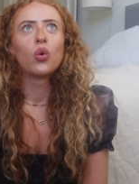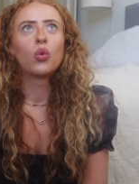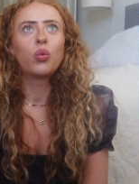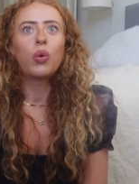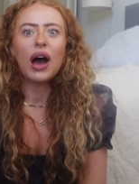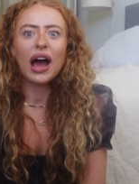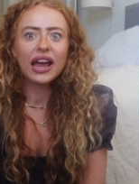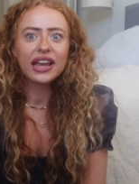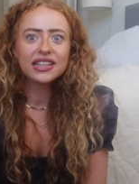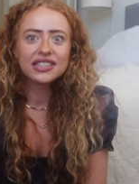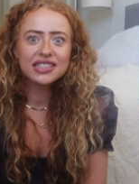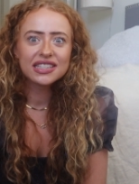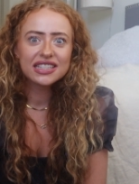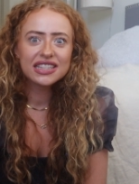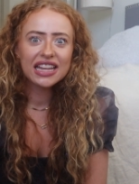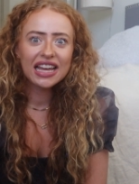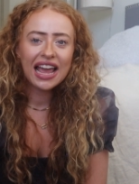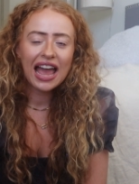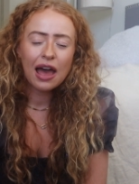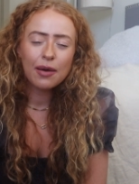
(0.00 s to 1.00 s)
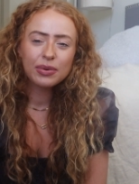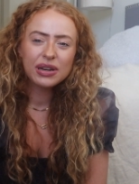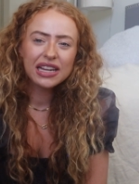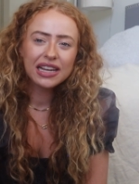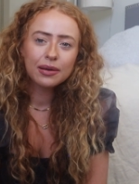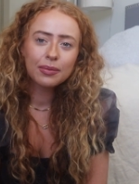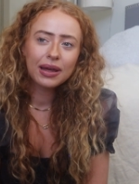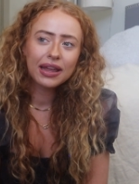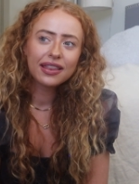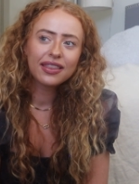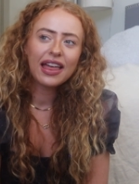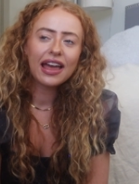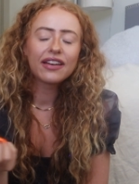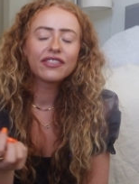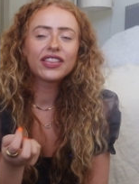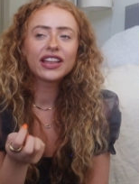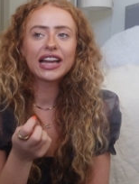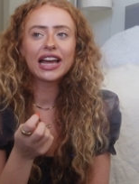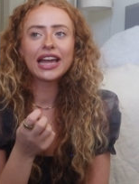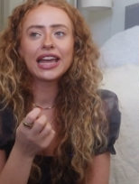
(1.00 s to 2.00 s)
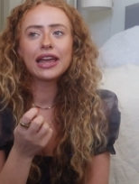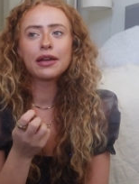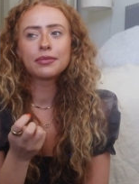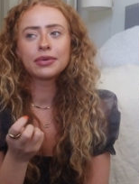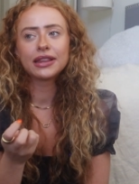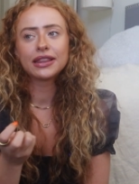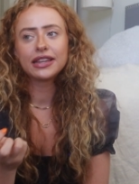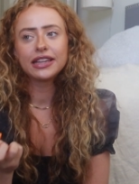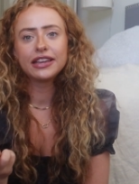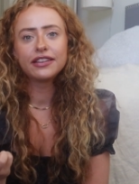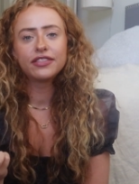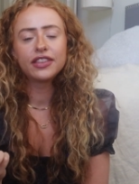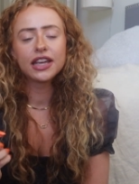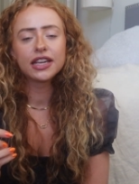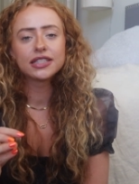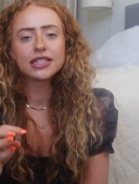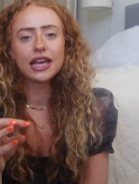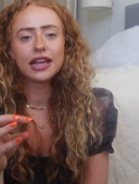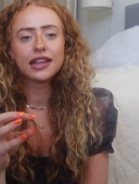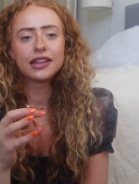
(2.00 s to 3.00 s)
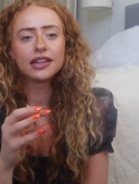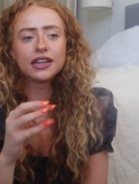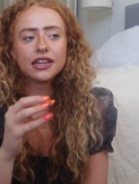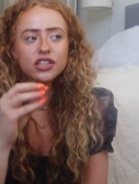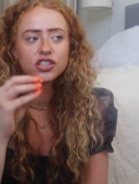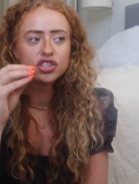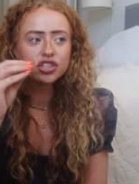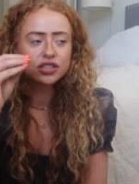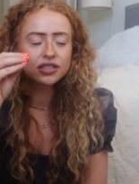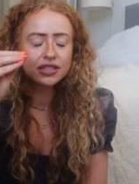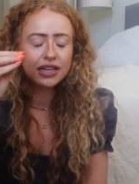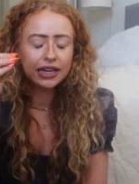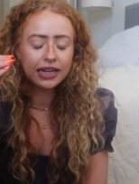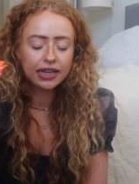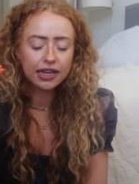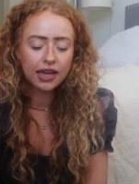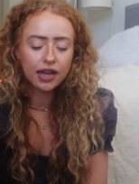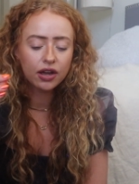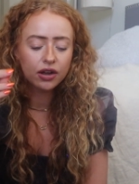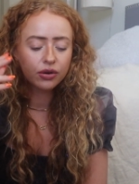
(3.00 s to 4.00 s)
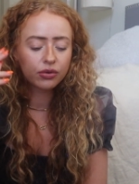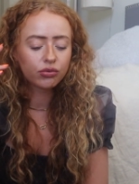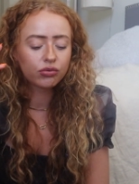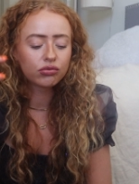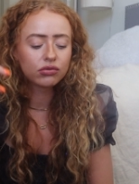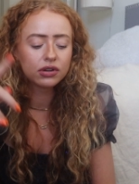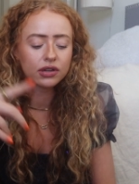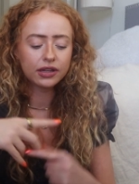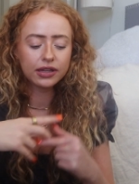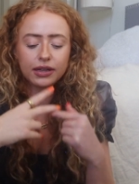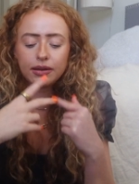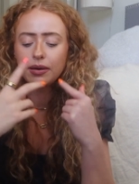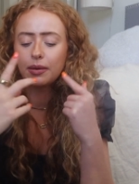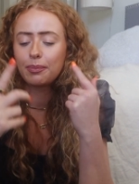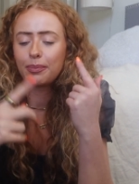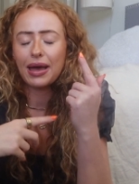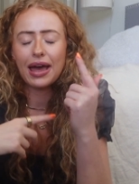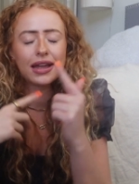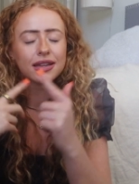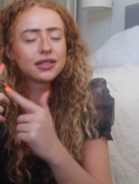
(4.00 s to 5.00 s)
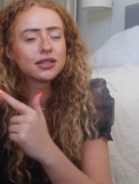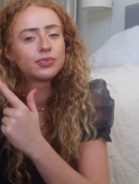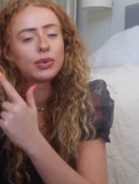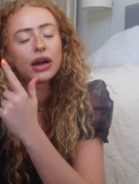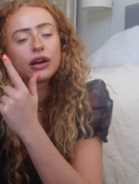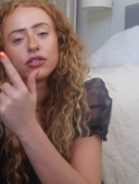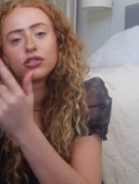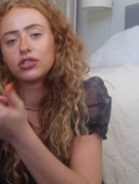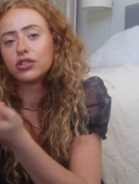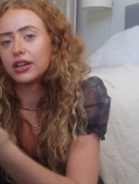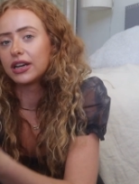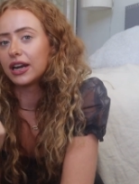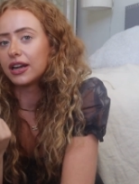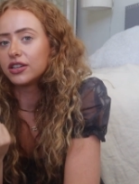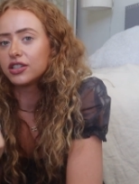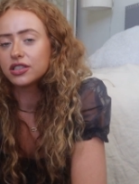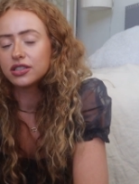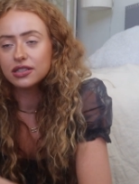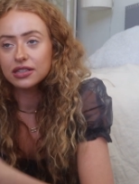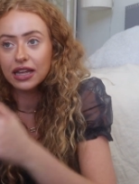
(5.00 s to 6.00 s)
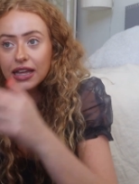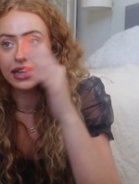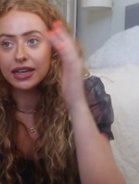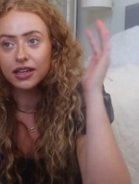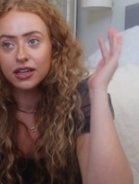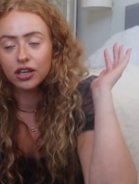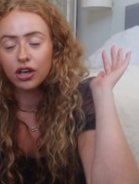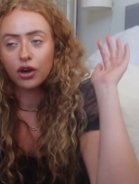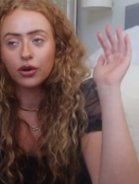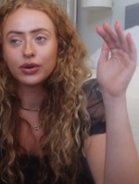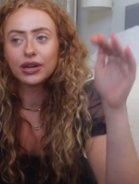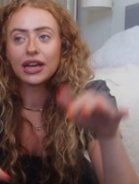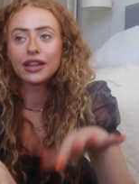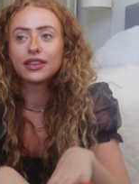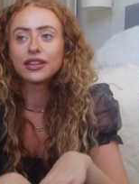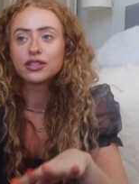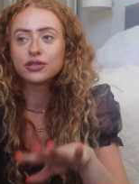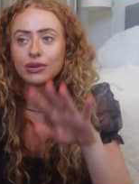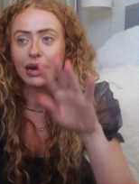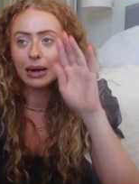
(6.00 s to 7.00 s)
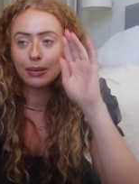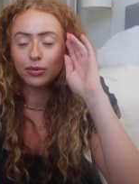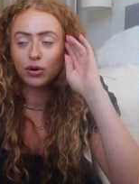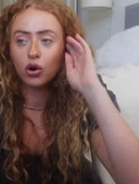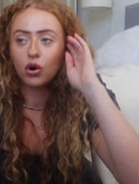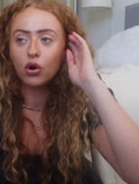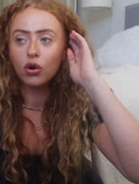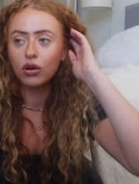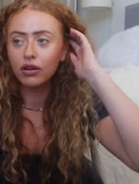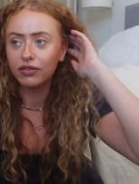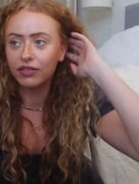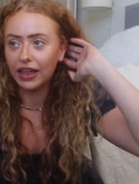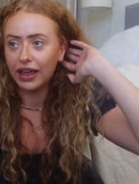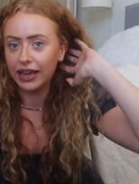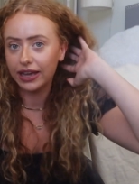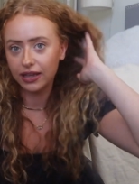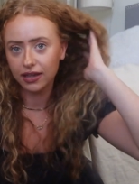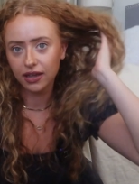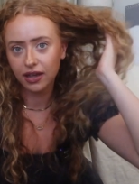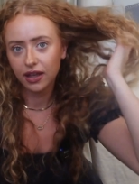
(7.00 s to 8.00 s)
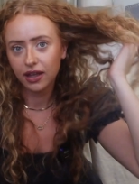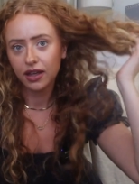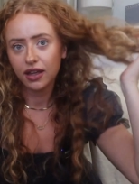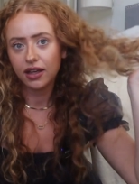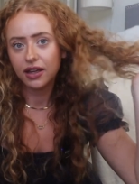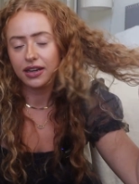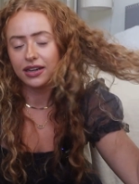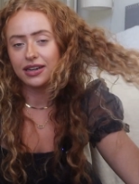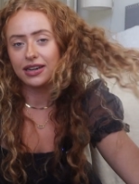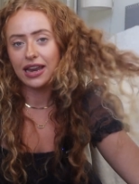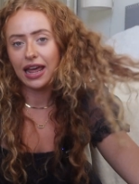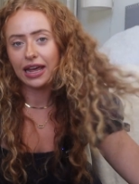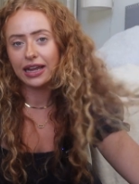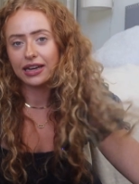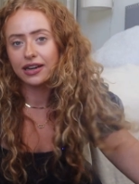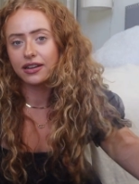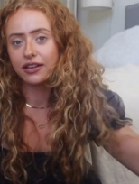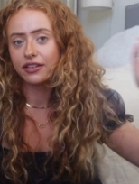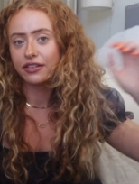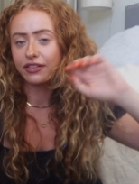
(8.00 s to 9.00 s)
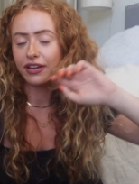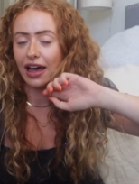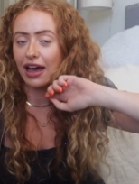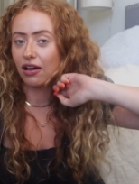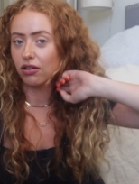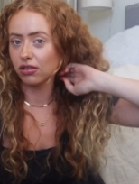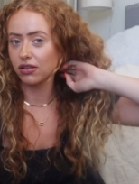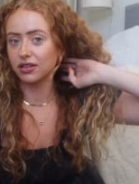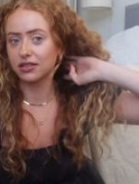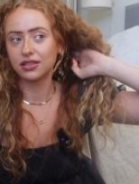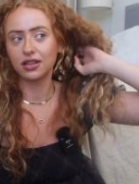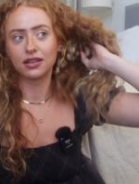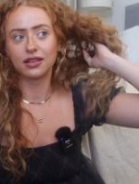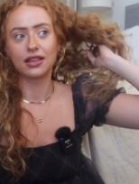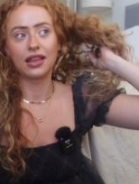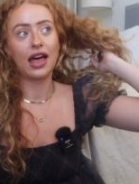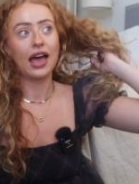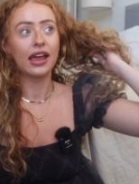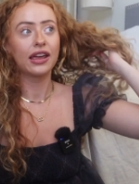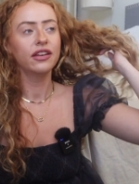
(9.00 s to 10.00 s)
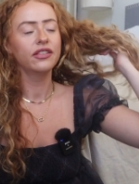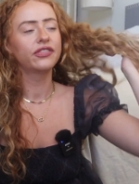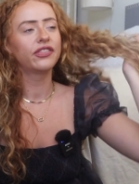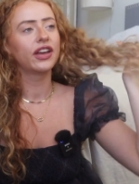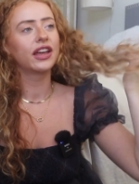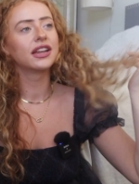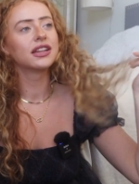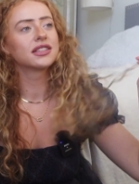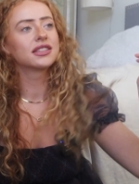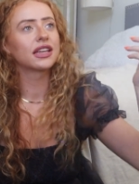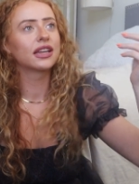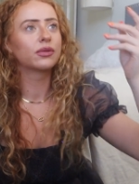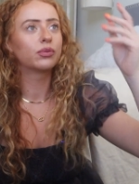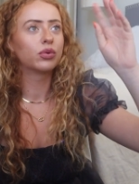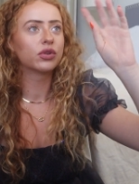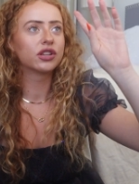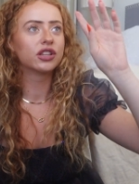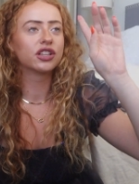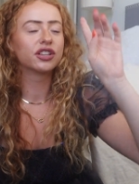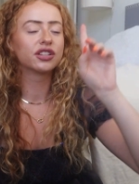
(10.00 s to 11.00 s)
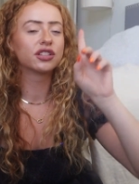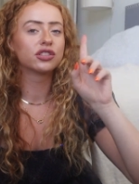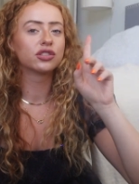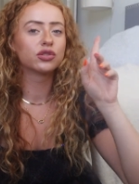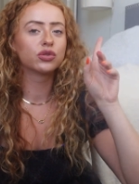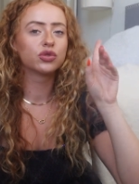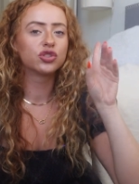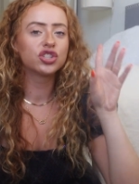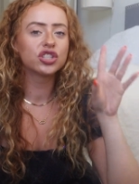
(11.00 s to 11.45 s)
why is this thing happening in my life? Like I can't believe this. And then it's just like really a bad spiral and I just like go down this rabbit hole of like negative outlooks on life. And it's like, well, this